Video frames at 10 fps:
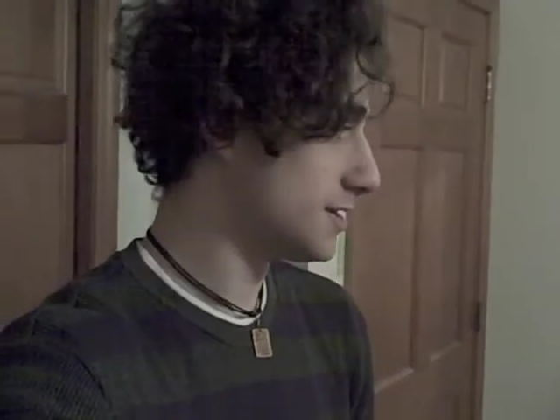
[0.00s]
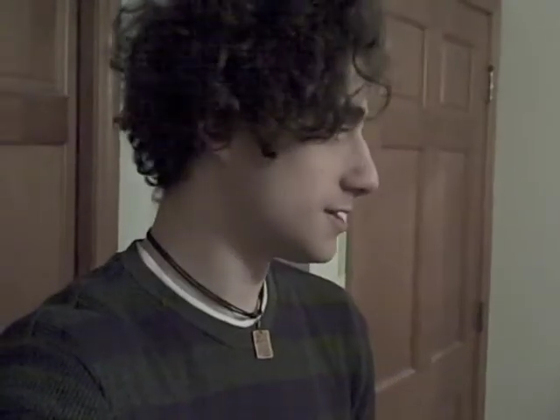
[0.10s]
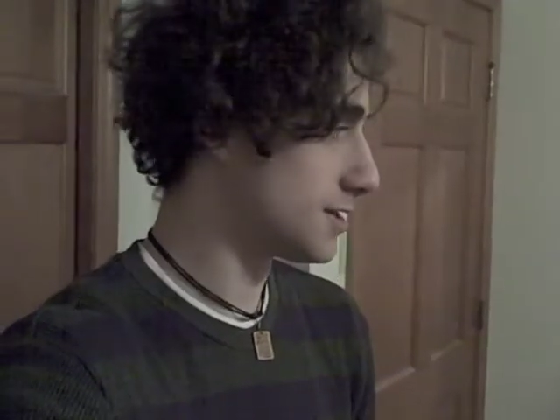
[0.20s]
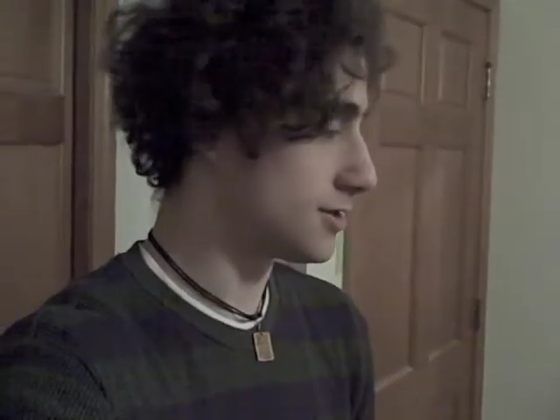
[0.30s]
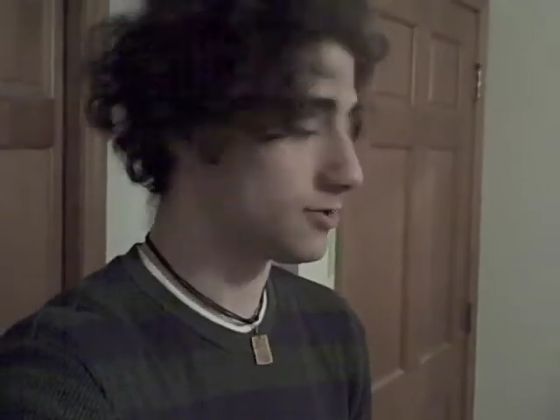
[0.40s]

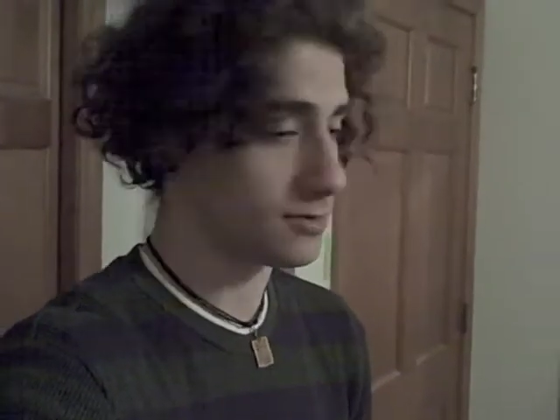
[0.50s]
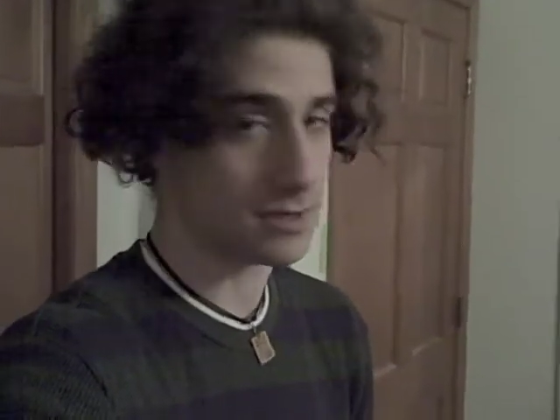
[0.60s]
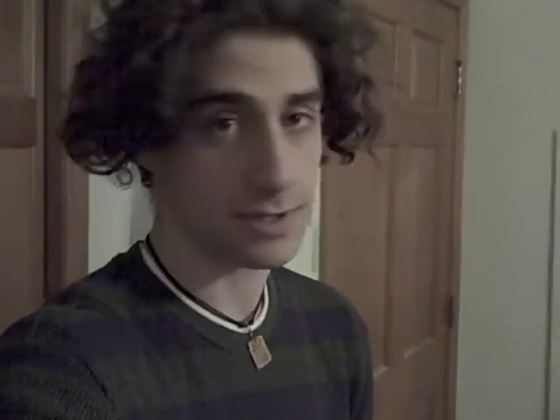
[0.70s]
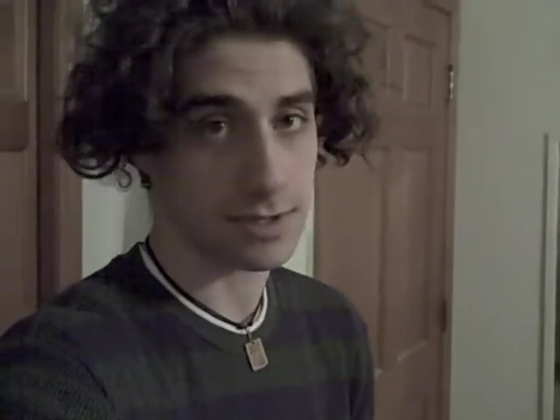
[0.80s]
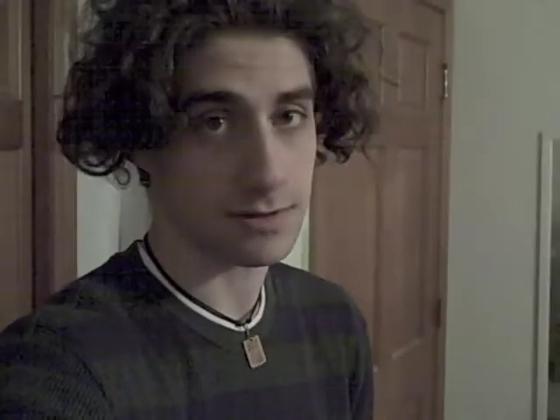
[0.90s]
So
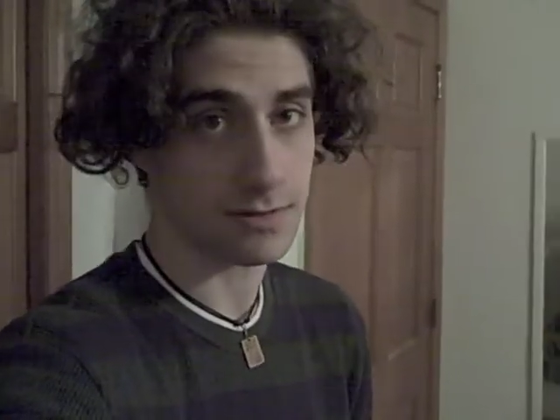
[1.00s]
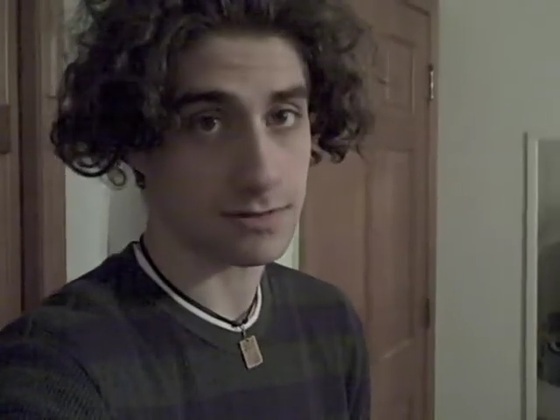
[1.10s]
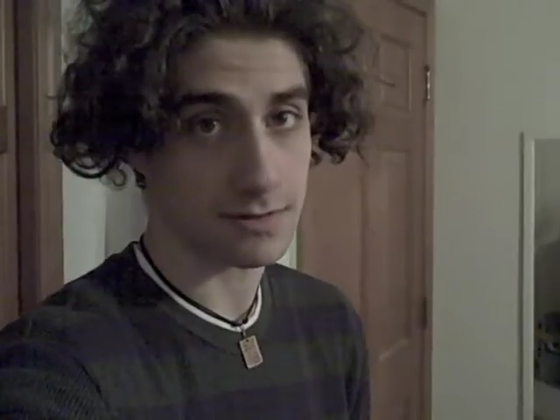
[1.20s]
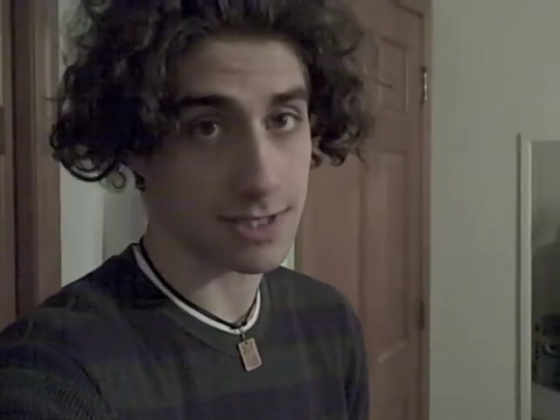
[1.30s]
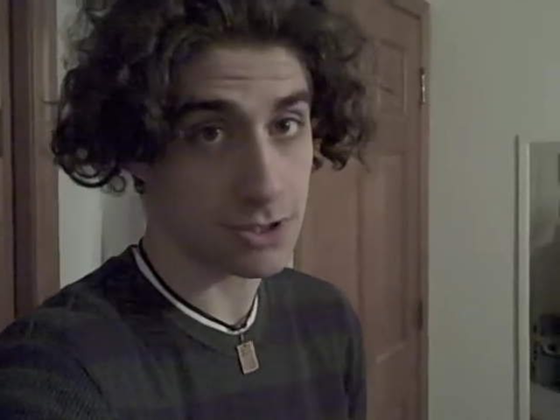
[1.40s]

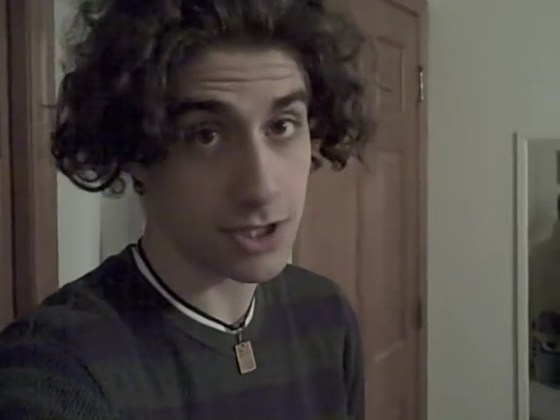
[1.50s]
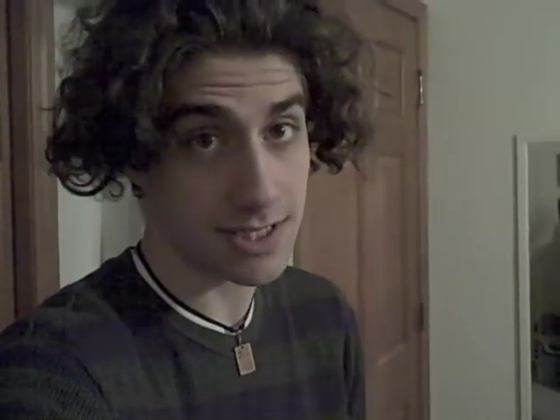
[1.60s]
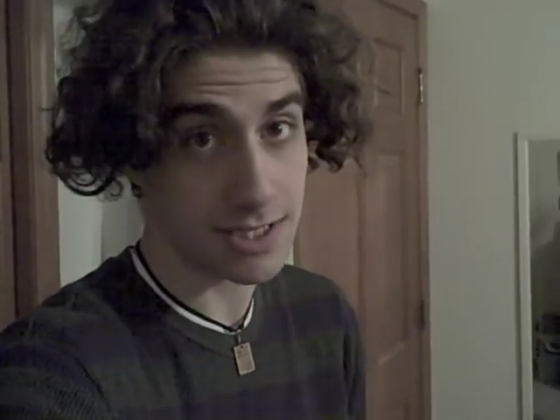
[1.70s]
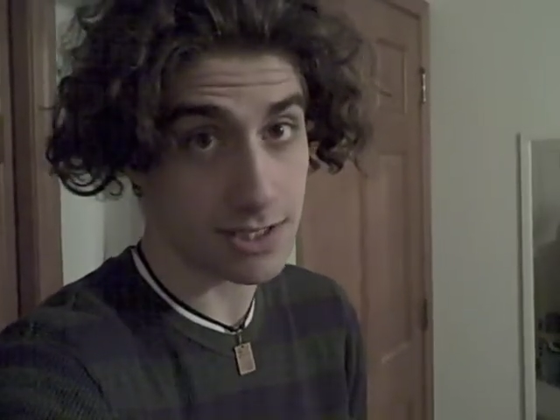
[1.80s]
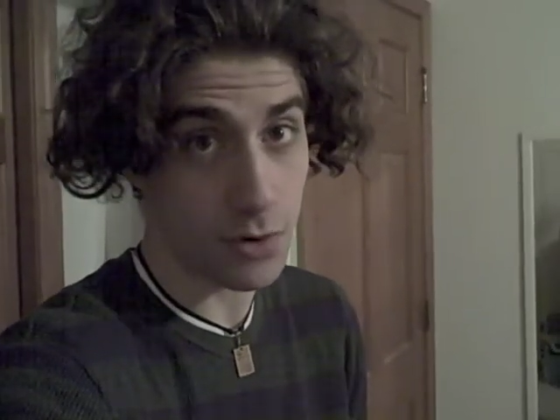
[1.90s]
let's
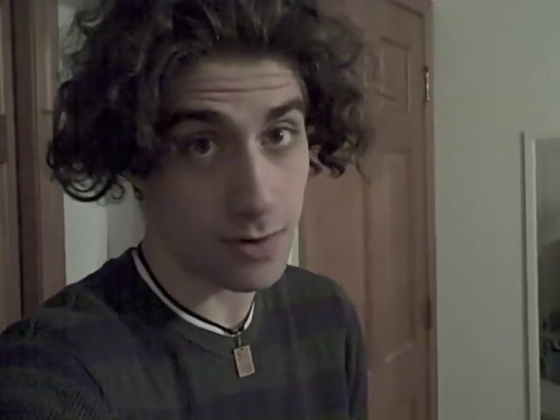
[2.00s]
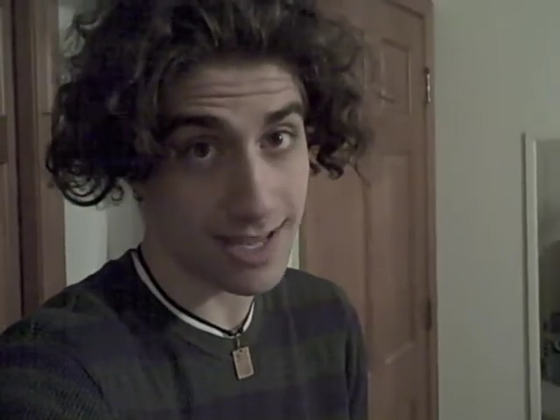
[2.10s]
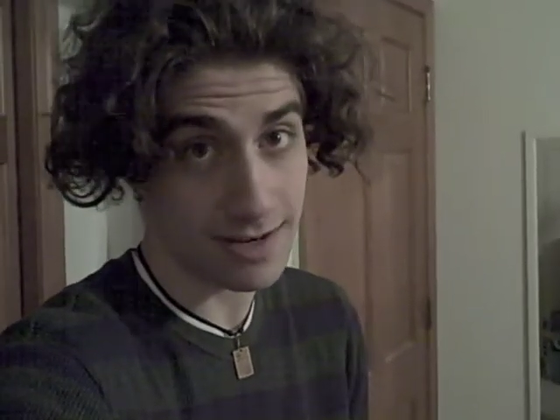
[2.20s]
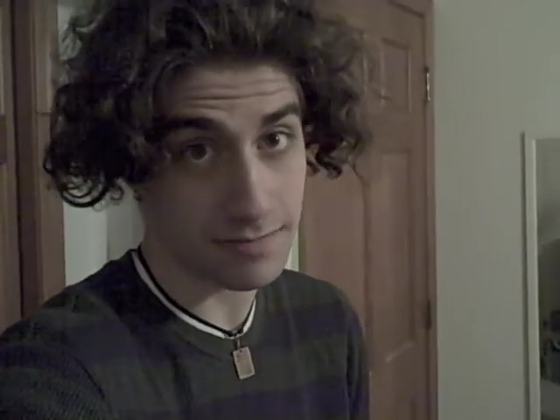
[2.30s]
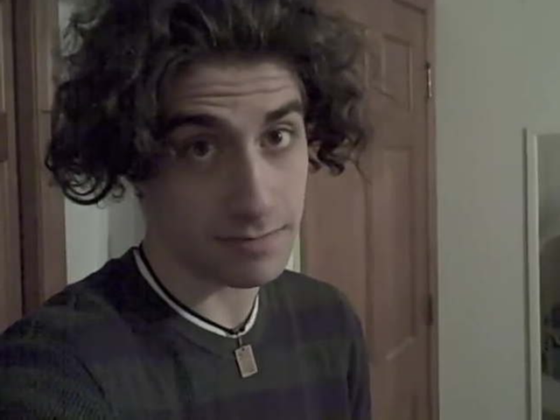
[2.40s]
just don't
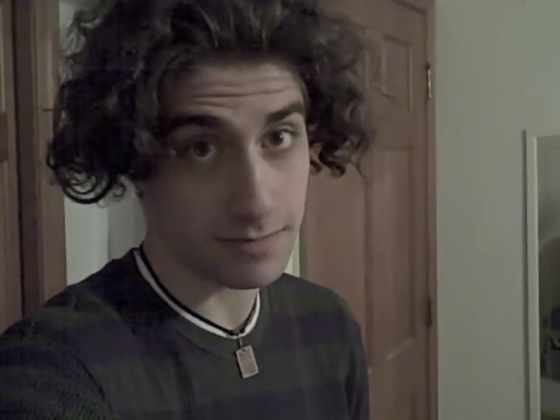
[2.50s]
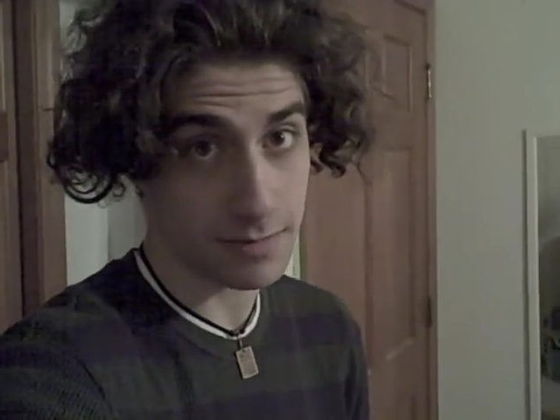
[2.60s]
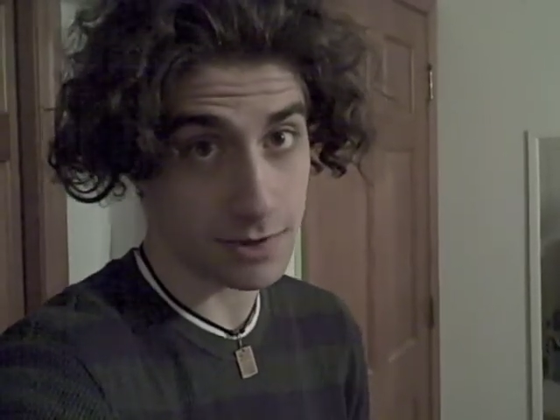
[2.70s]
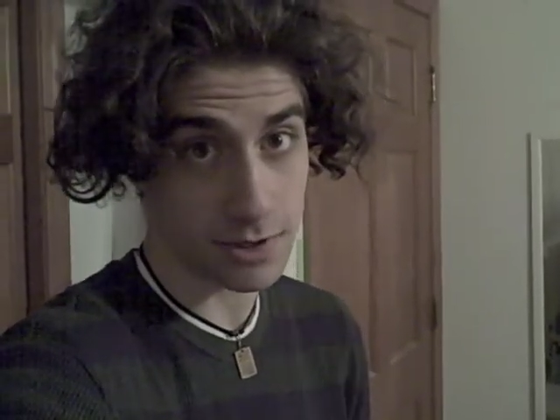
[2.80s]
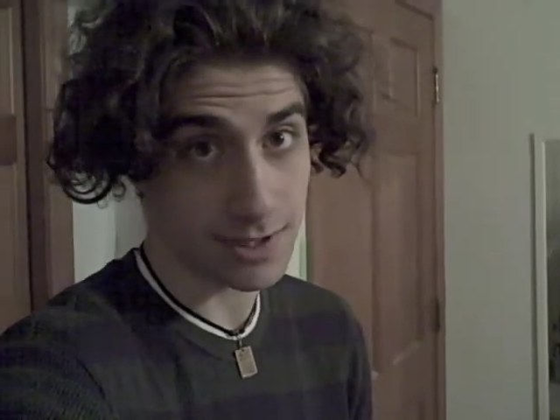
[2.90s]
get
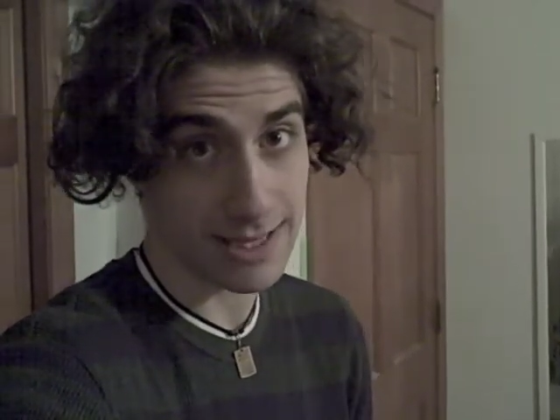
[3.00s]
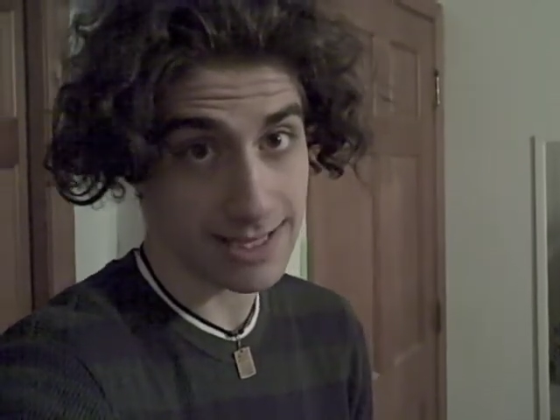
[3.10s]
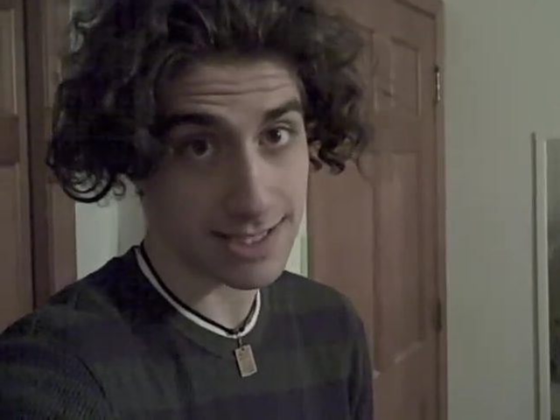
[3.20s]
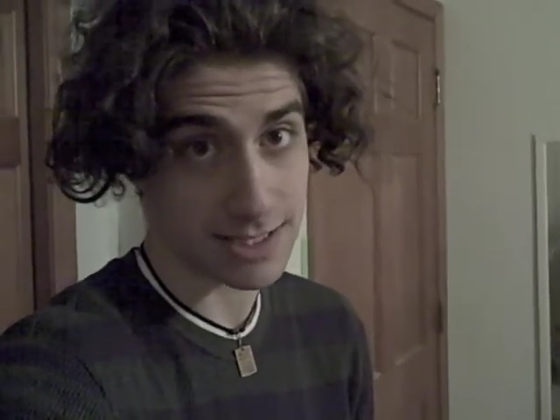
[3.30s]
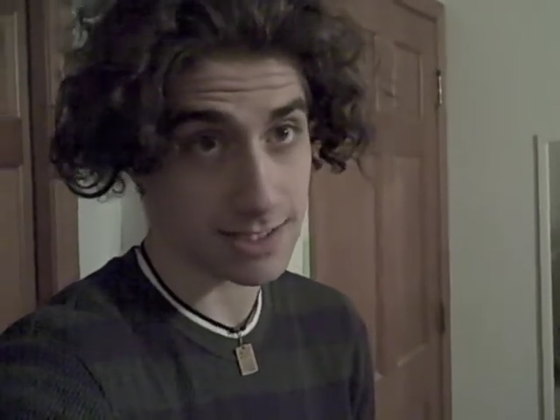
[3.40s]
good
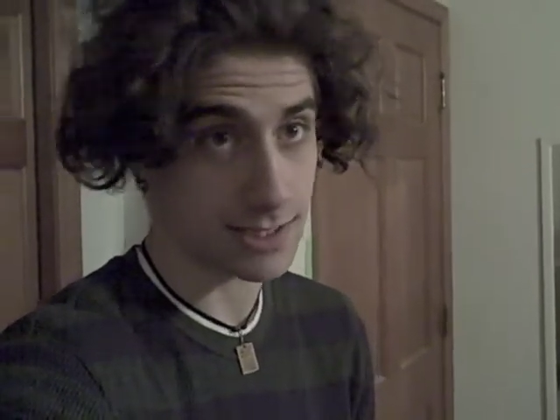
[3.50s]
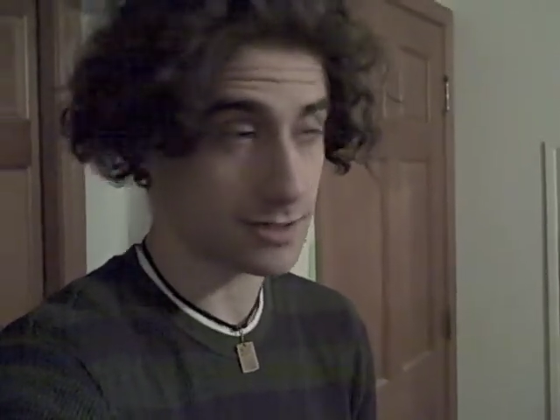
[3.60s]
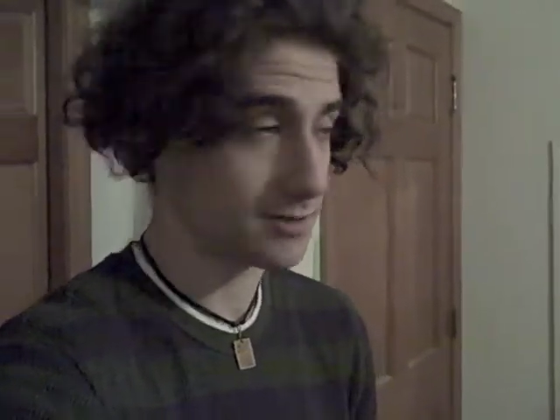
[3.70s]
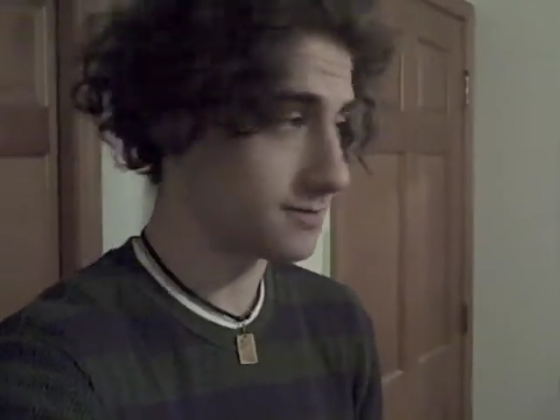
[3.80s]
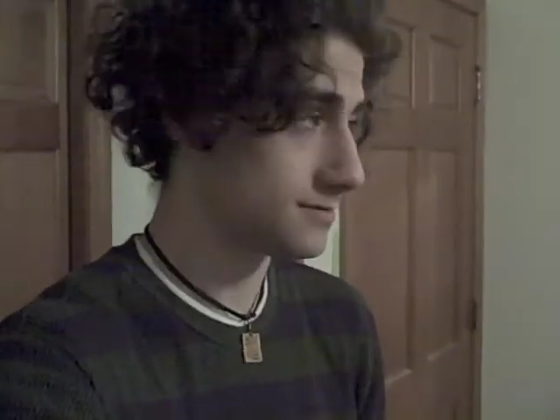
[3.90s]
things this
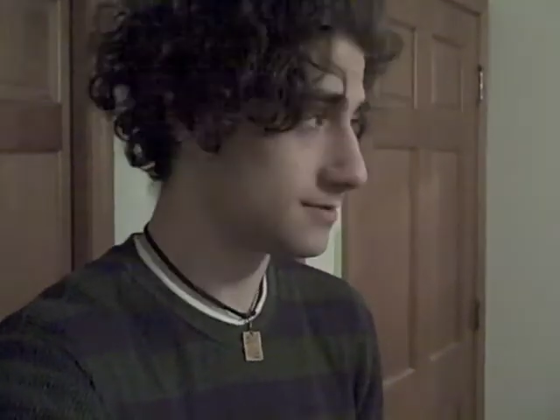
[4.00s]
year.